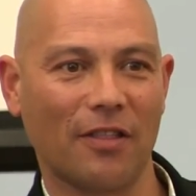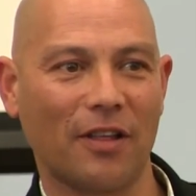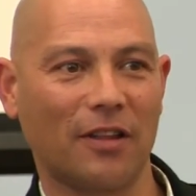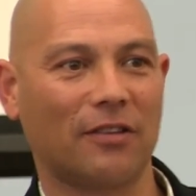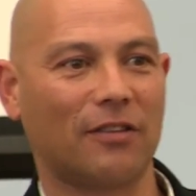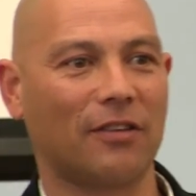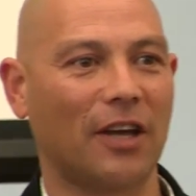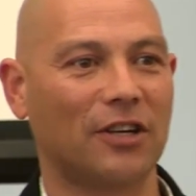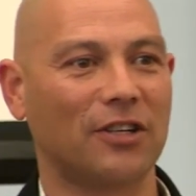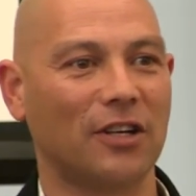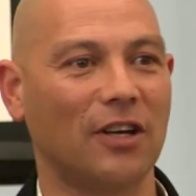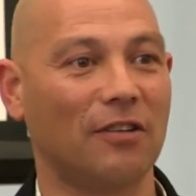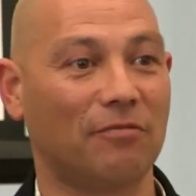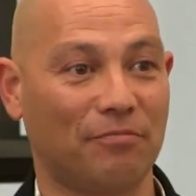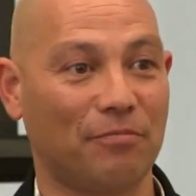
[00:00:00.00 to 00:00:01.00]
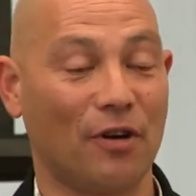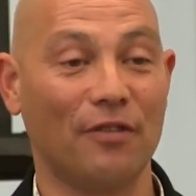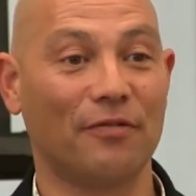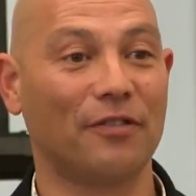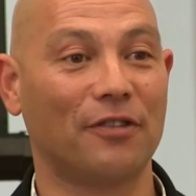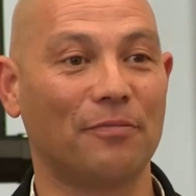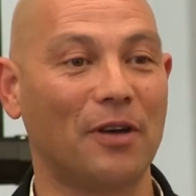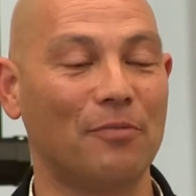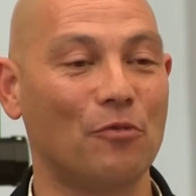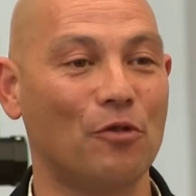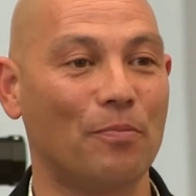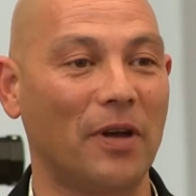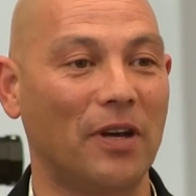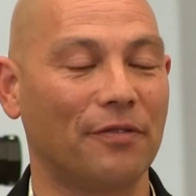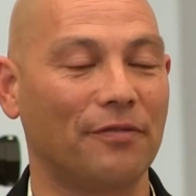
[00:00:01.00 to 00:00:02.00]
that's actually proven to be
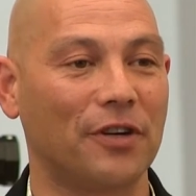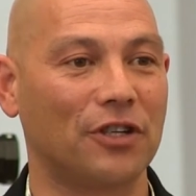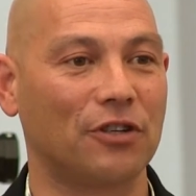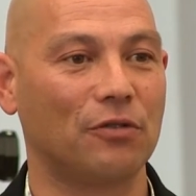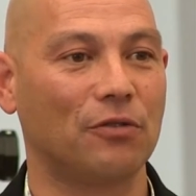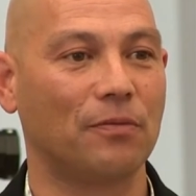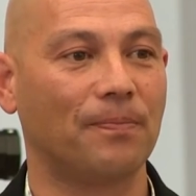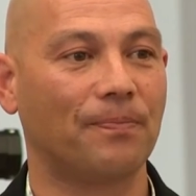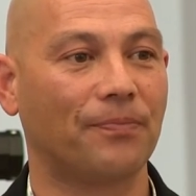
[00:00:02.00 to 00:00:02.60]
more beneficial.